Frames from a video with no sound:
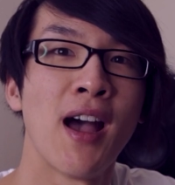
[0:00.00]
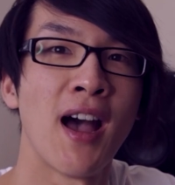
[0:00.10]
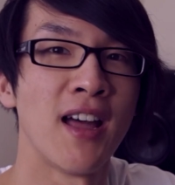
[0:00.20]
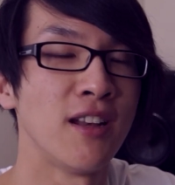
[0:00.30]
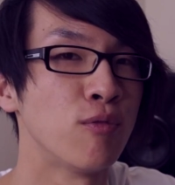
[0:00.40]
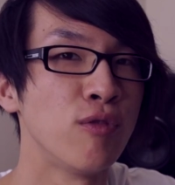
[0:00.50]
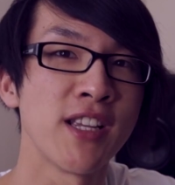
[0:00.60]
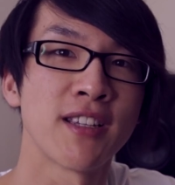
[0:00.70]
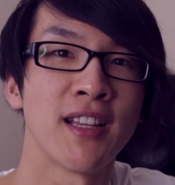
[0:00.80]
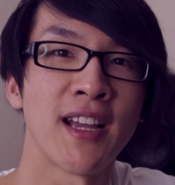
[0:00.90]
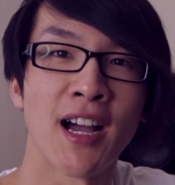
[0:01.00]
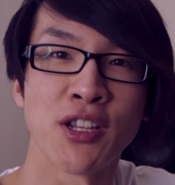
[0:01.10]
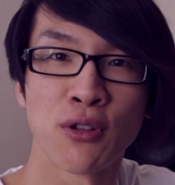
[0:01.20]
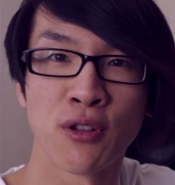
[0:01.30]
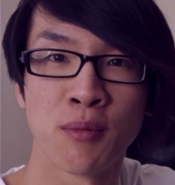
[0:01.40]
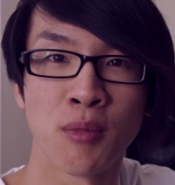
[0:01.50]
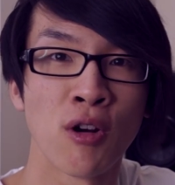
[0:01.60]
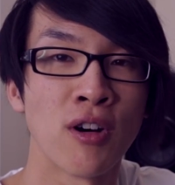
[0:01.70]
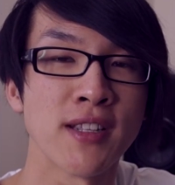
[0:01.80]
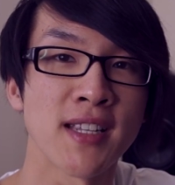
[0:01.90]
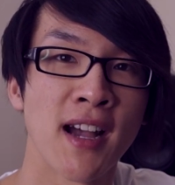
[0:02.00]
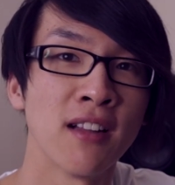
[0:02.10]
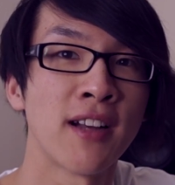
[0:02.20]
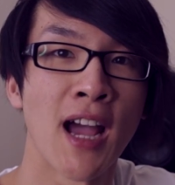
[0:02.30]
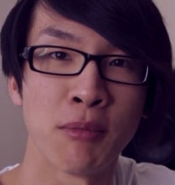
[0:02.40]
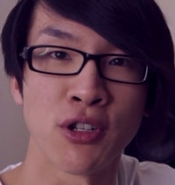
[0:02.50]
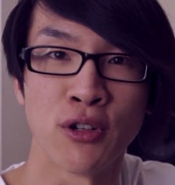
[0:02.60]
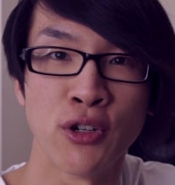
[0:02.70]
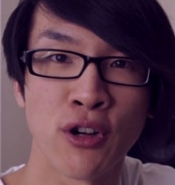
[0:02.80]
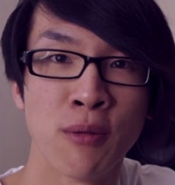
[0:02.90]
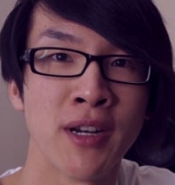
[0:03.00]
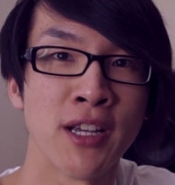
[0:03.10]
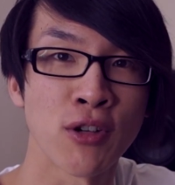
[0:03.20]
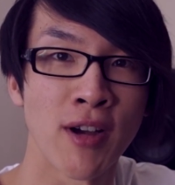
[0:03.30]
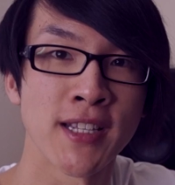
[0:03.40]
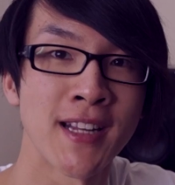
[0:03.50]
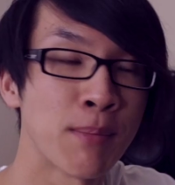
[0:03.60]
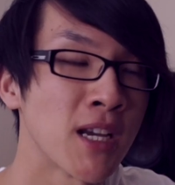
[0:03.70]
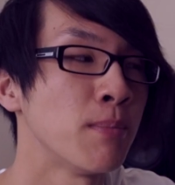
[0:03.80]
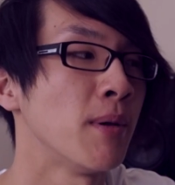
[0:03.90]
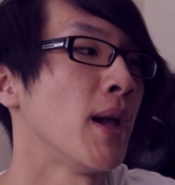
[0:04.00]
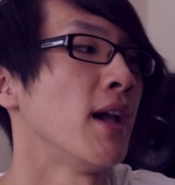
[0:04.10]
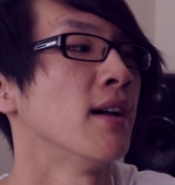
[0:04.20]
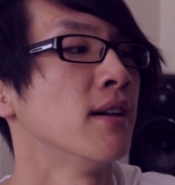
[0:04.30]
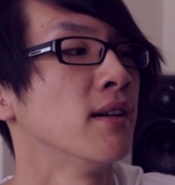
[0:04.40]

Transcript: And recently I saw them go on sale on Amazon Germany, so I snapped up a pair.